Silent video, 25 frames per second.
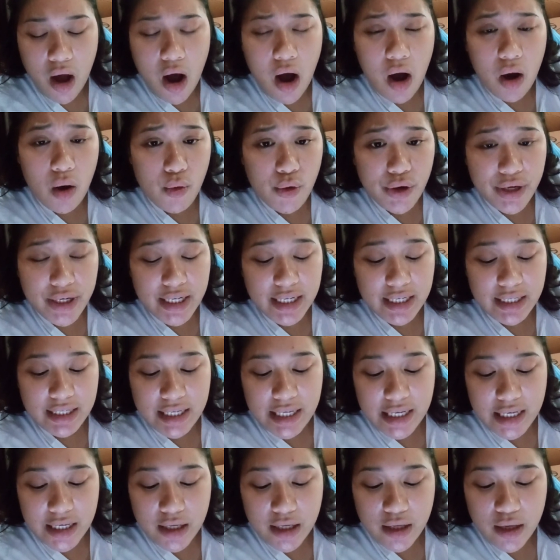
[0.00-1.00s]

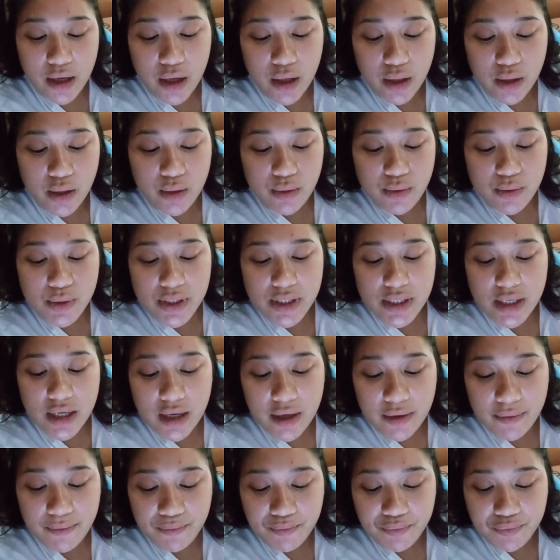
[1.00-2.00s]
Accordingly,
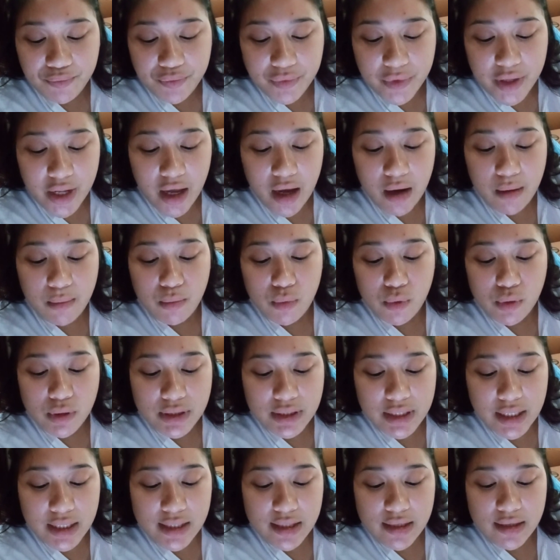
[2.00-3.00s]
using a
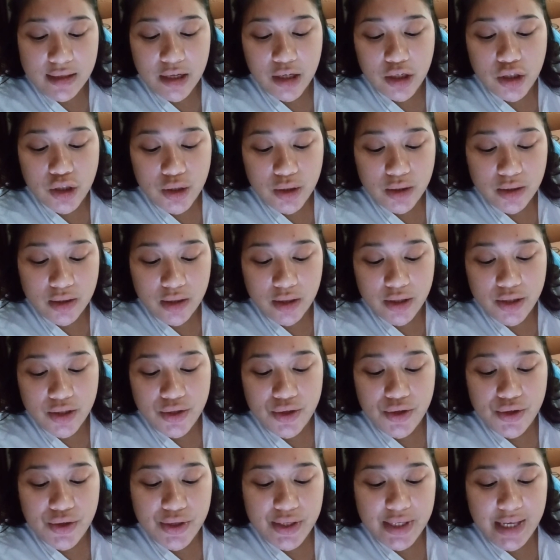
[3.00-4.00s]
multi-stage
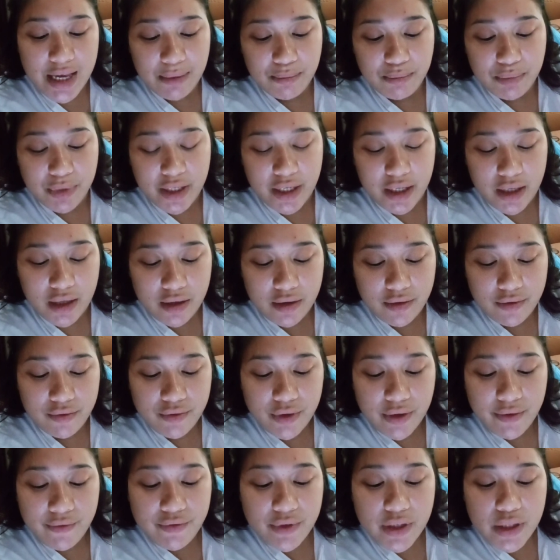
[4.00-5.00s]
cluster sampling,
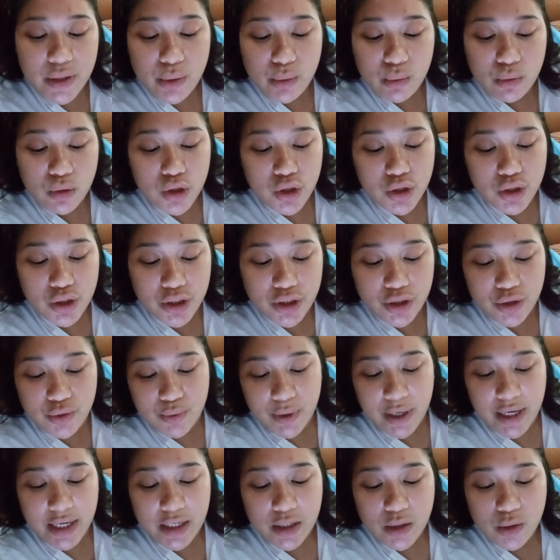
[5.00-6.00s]
52
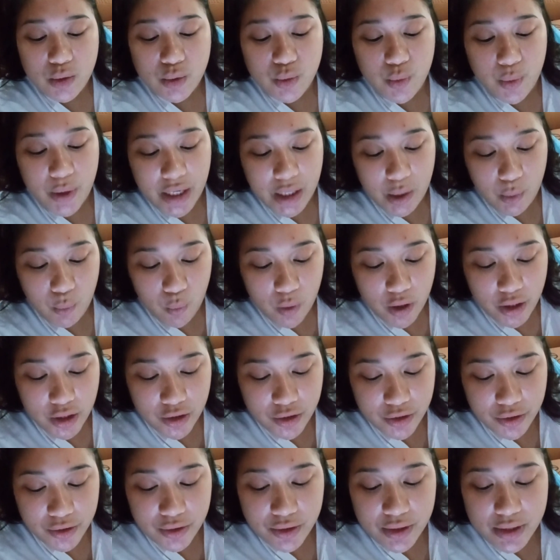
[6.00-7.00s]
children, 21
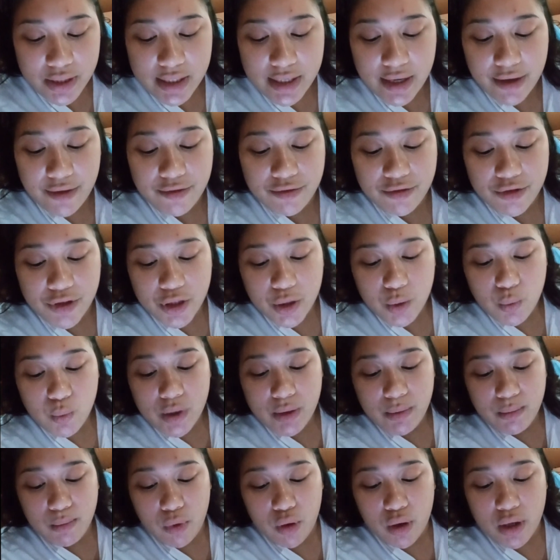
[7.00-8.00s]
girls, and
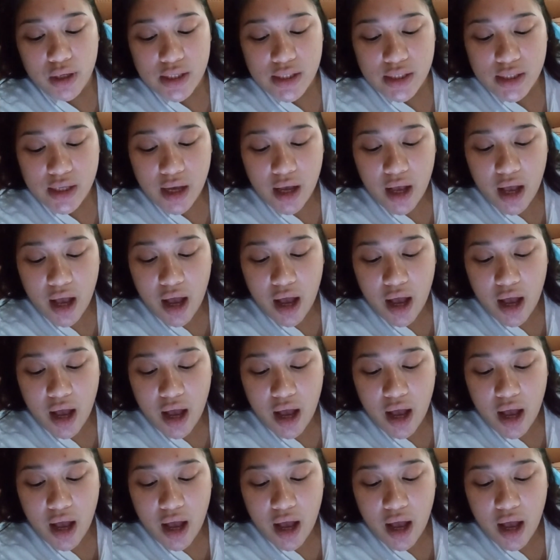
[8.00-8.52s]
31 boys